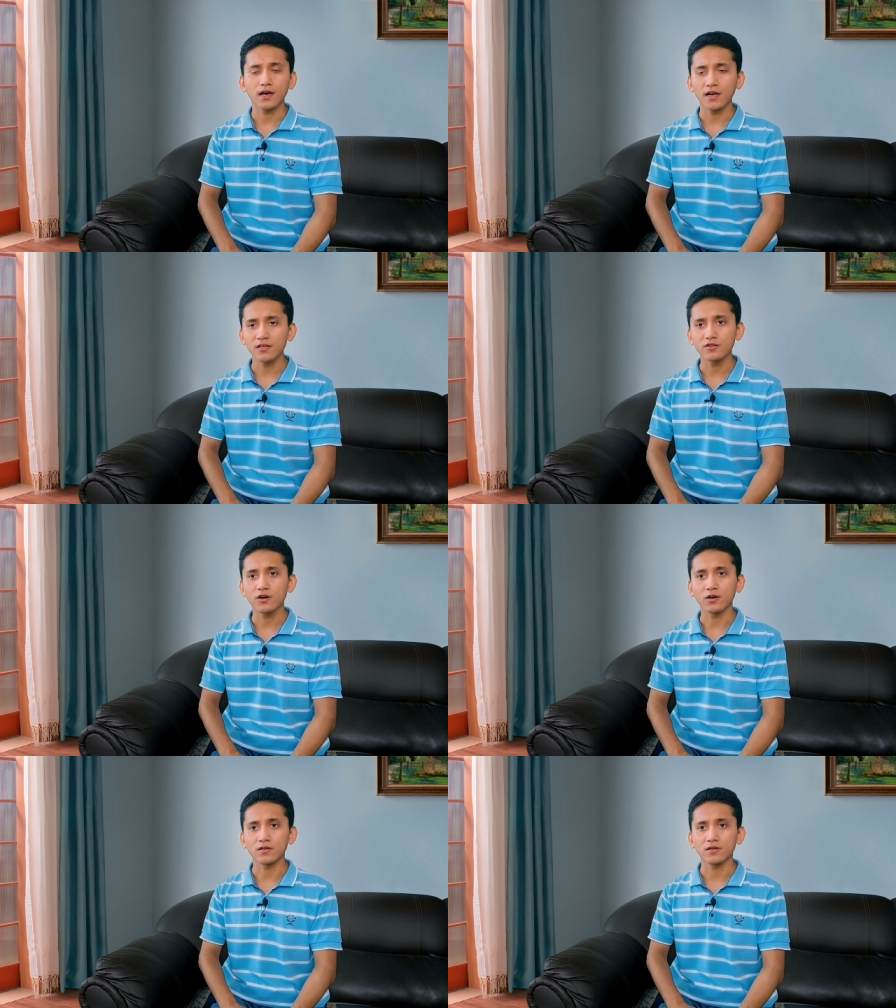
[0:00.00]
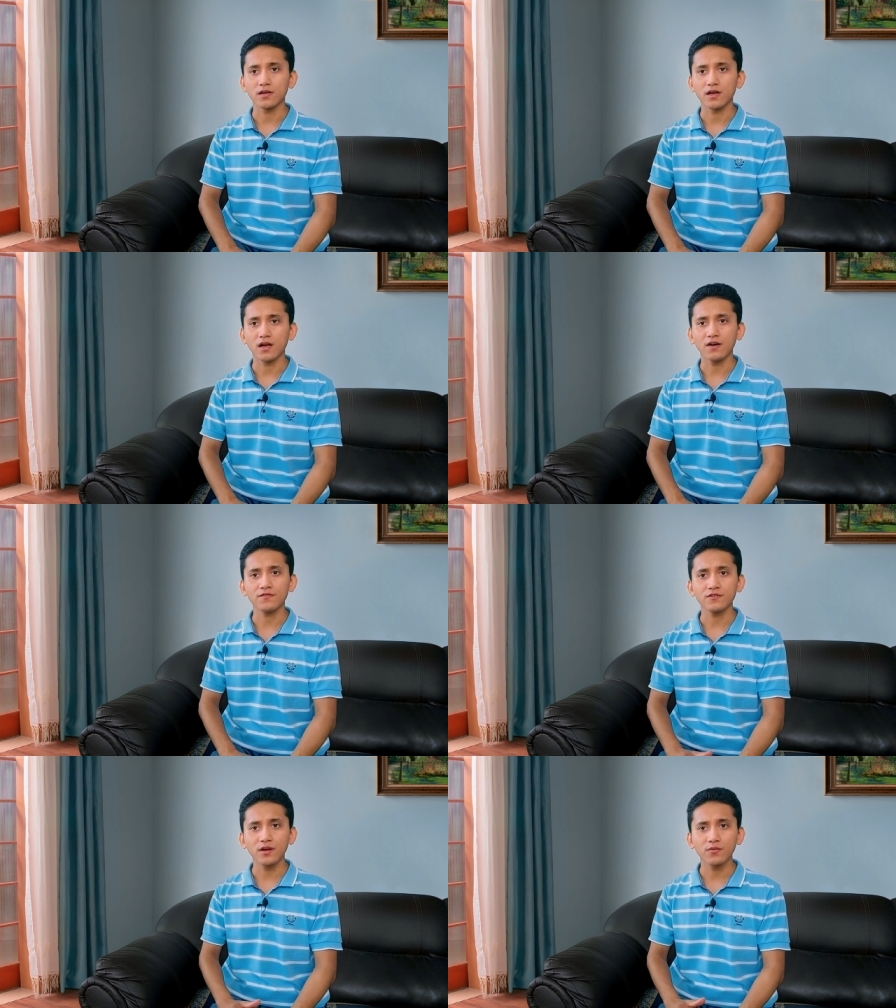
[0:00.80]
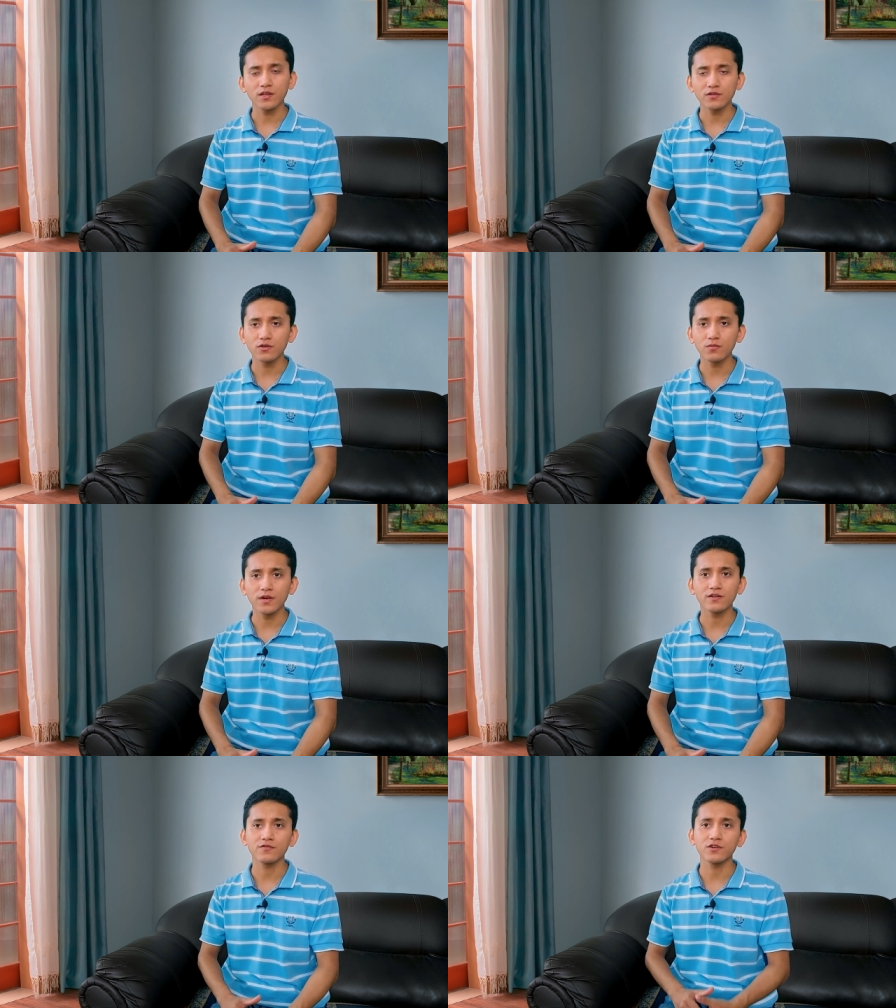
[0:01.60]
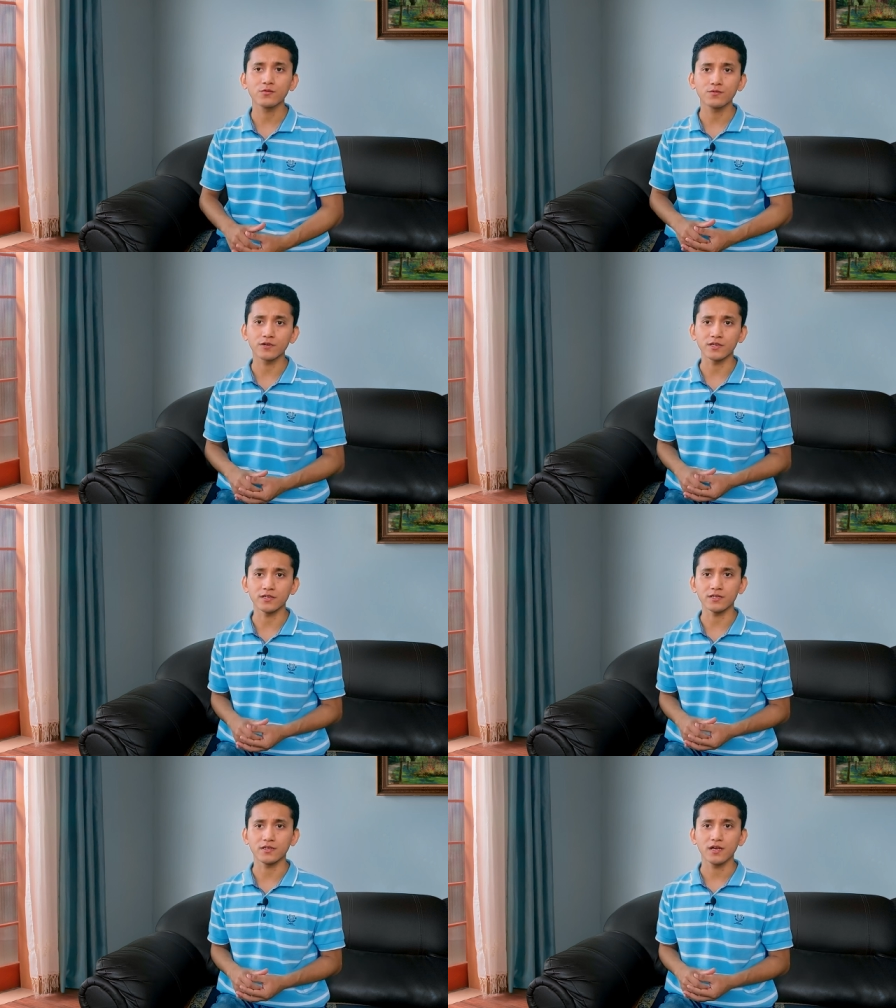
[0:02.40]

I thought after I went home and recuperated,